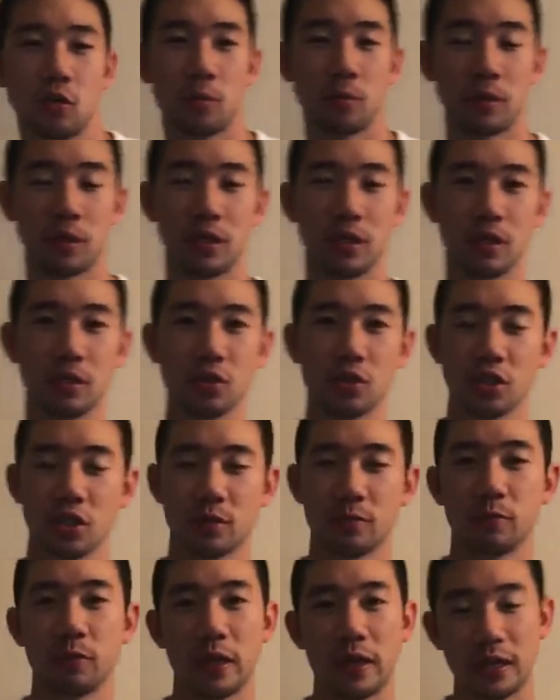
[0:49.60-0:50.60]
I'm gonna
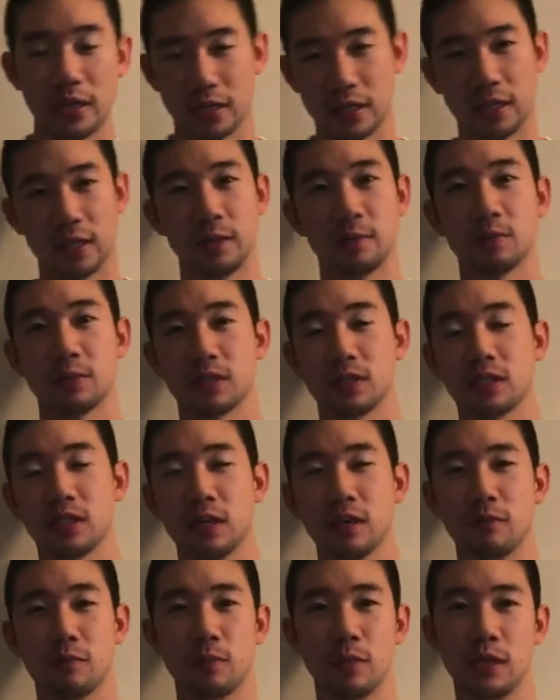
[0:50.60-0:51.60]
just play the clips
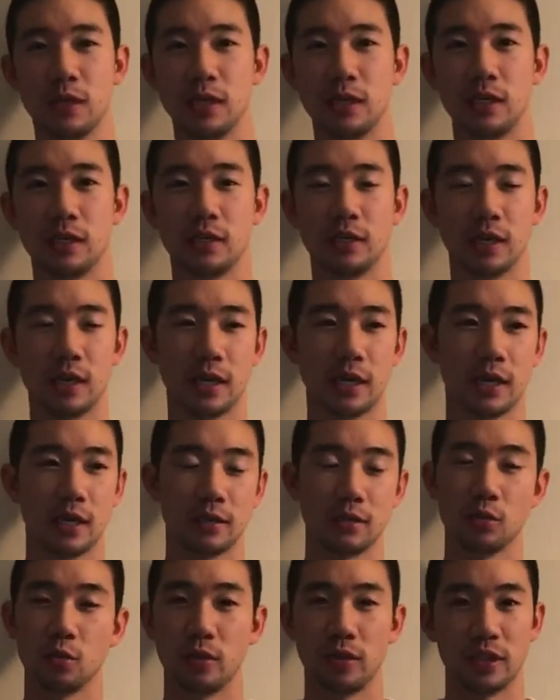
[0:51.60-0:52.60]
of me
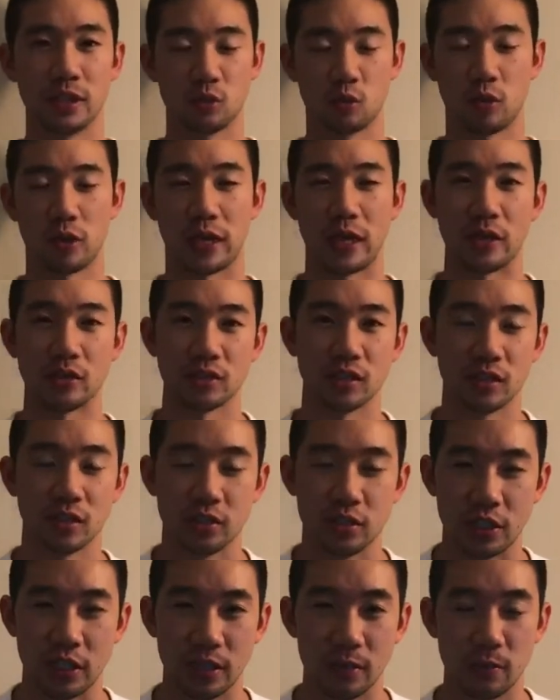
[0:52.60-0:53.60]
doing these workouts in the
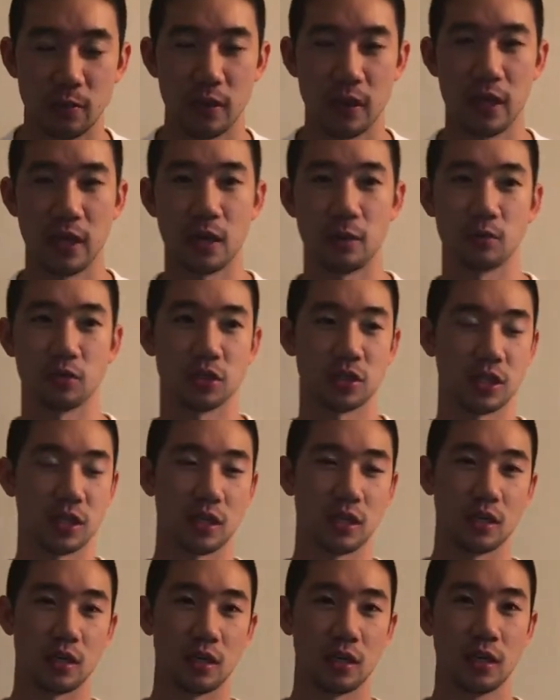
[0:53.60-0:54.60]
gym, and I'm just
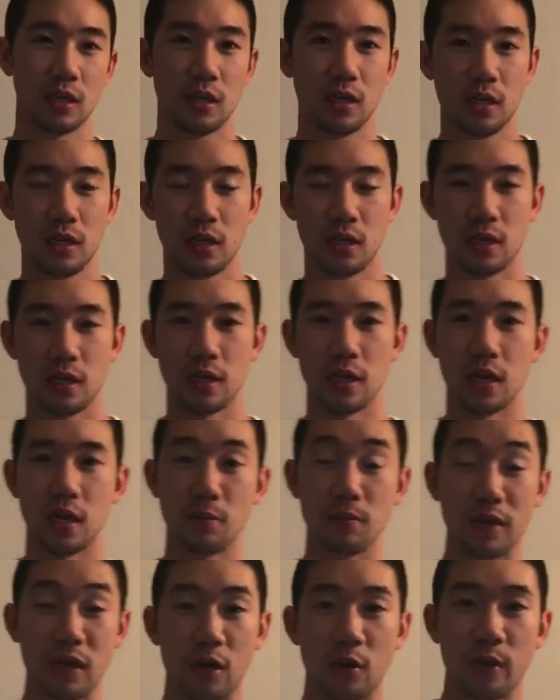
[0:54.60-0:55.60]
gonna
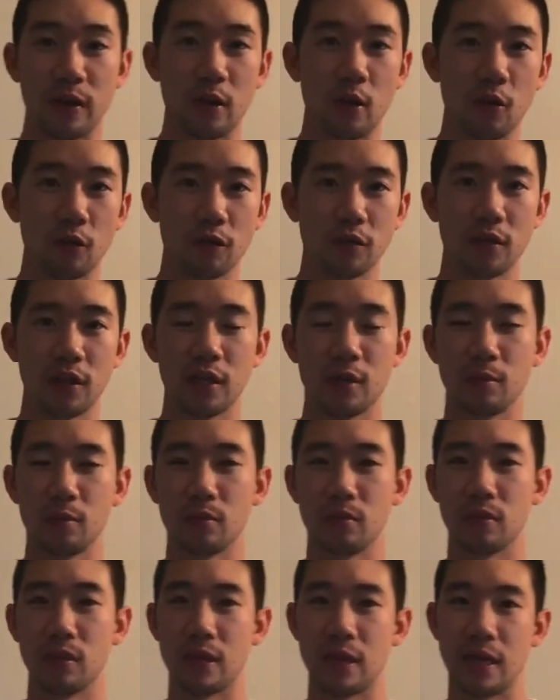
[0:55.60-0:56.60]
narrate over them
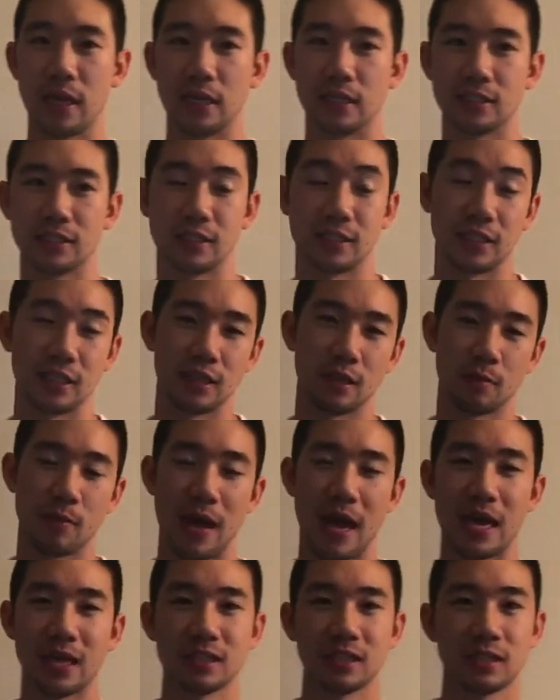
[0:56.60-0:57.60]
as I did in the
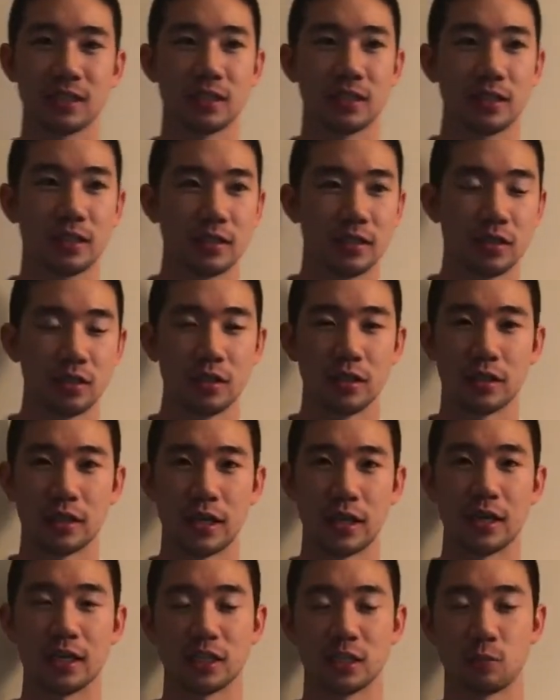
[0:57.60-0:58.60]
past to
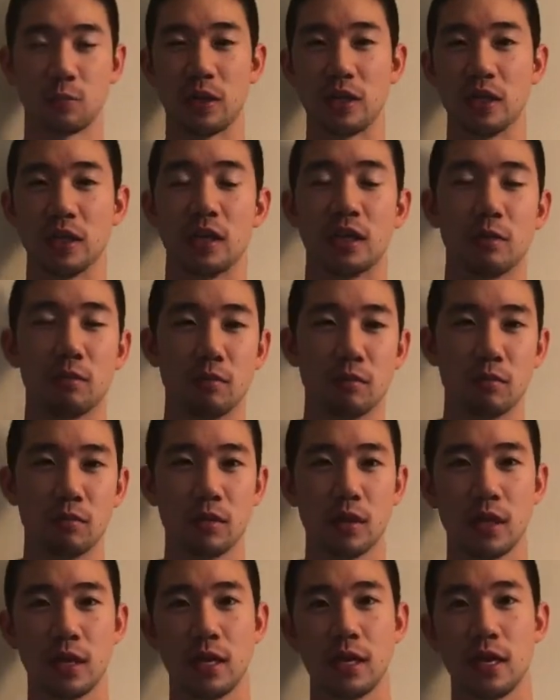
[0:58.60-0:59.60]
kind of explain them
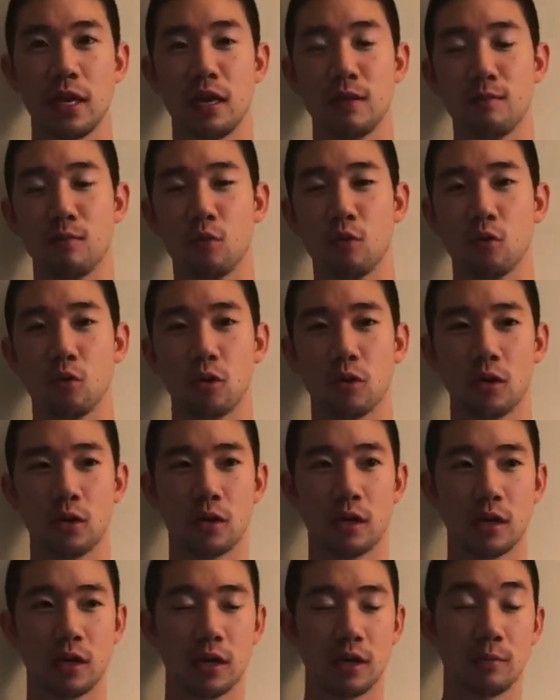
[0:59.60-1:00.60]
in
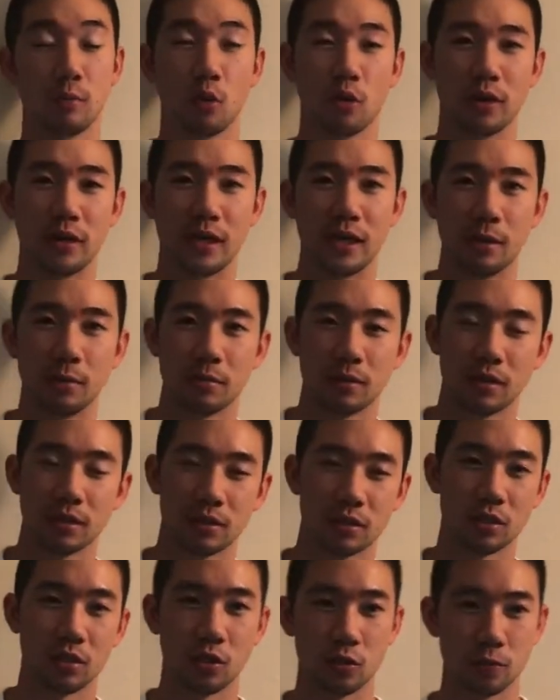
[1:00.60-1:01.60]
more in depth.
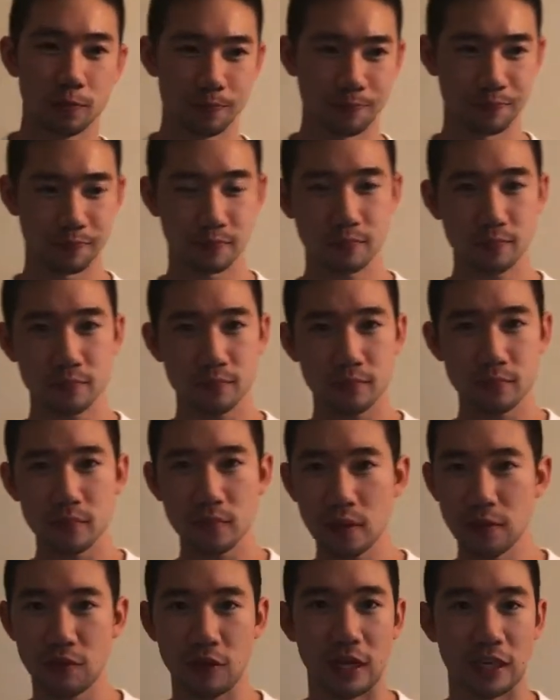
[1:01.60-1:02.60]
So
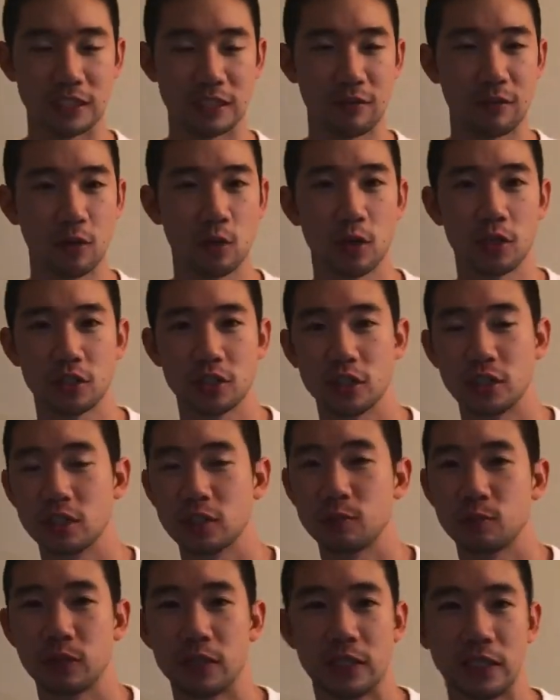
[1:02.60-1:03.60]
if you guys have any questions,
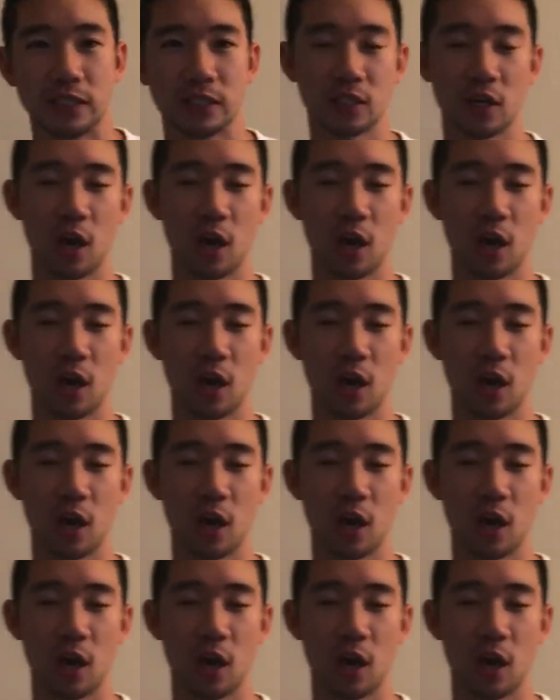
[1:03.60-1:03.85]
please